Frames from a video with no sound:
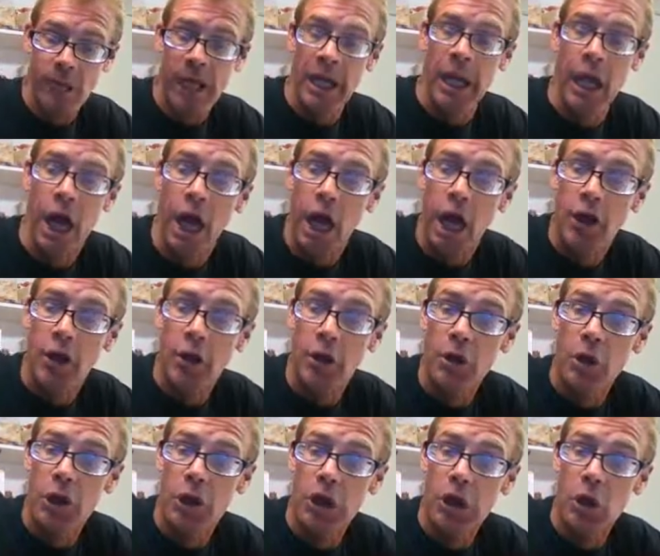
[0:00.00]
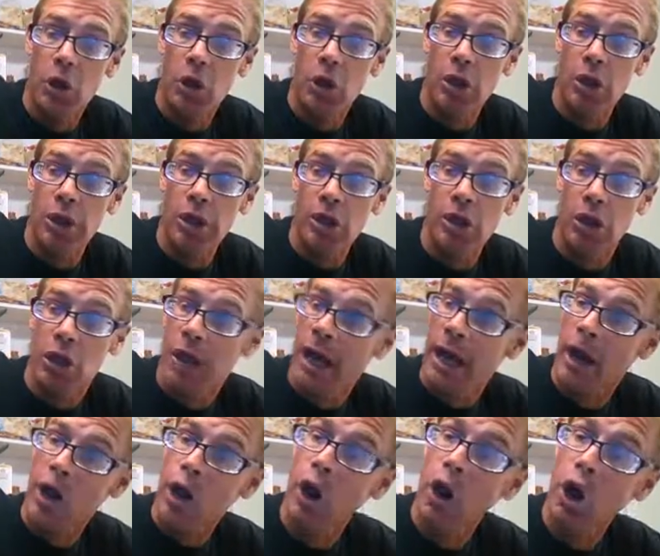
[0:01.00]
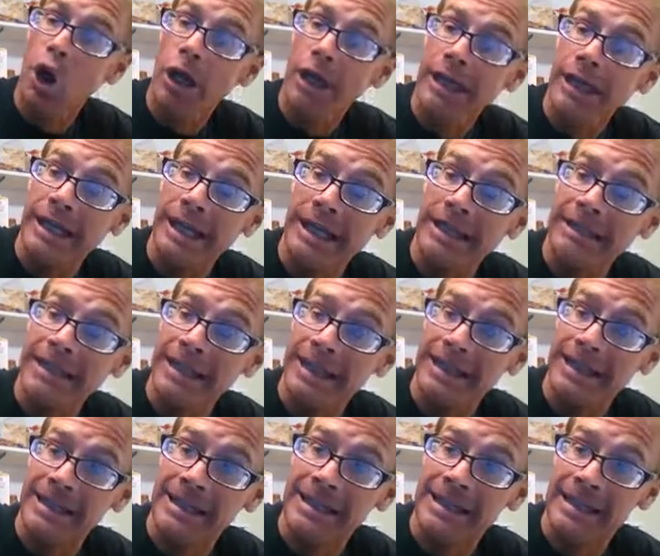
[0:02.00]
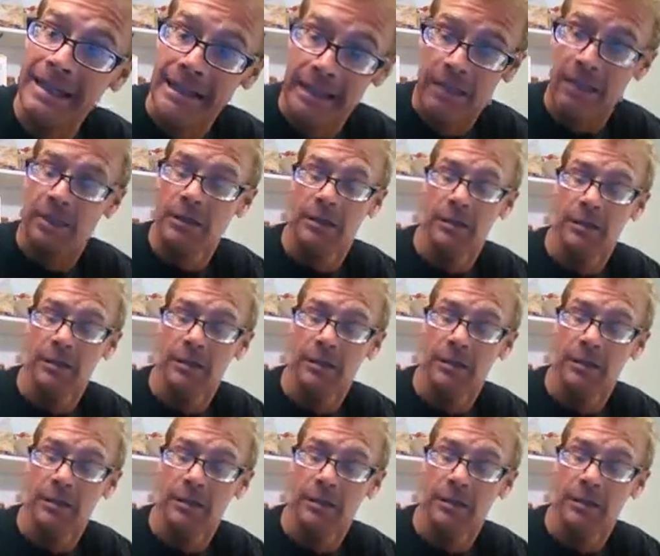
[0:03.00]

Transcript: And other authorities are now looking at this.